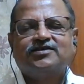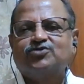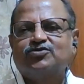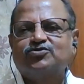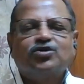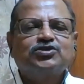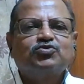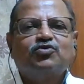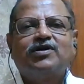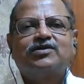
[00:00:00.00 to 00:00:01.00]
So those
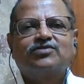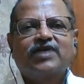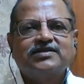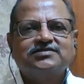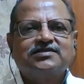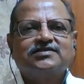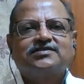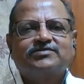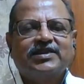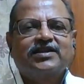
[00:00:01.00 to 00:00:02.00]
who want to raise
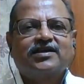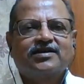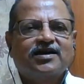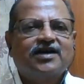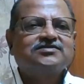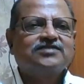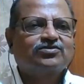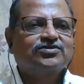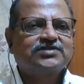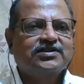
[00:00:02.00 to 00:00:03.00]
the, ask the
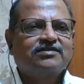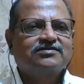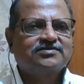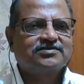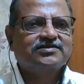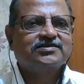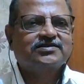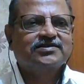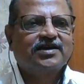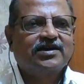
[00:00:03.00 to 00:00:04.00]
question or say,
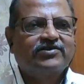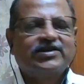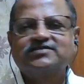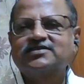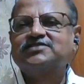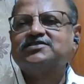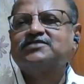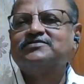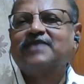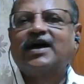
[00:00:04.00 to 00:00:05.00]
have a
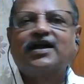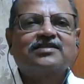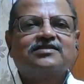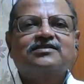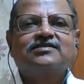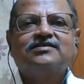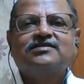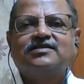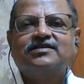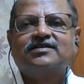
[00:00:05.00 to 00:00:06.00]
discussion with Anand,
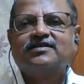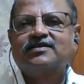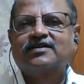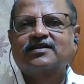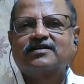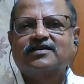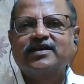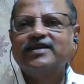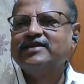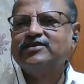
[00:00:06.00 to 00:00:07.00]

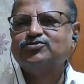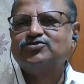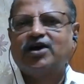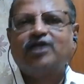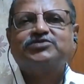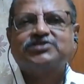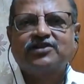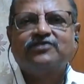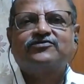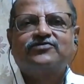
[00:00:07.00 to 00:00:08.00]
kindly use the option
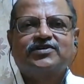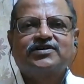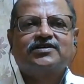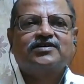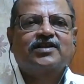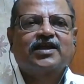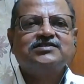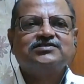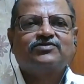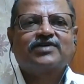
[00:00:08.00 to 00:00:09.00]
of
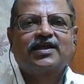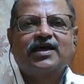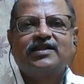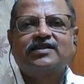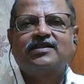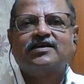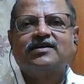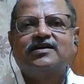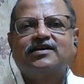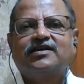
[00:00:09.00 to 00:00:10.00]
raise your hand.
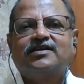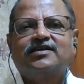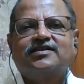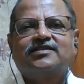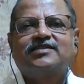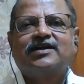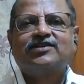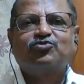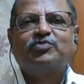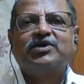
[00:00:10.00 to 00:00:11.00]

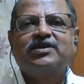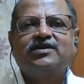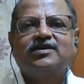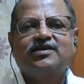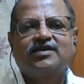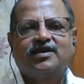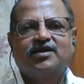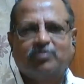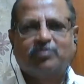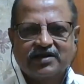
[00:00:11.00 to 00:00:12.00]
That would be
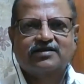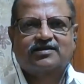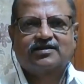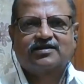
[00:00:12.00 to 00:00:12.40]
better.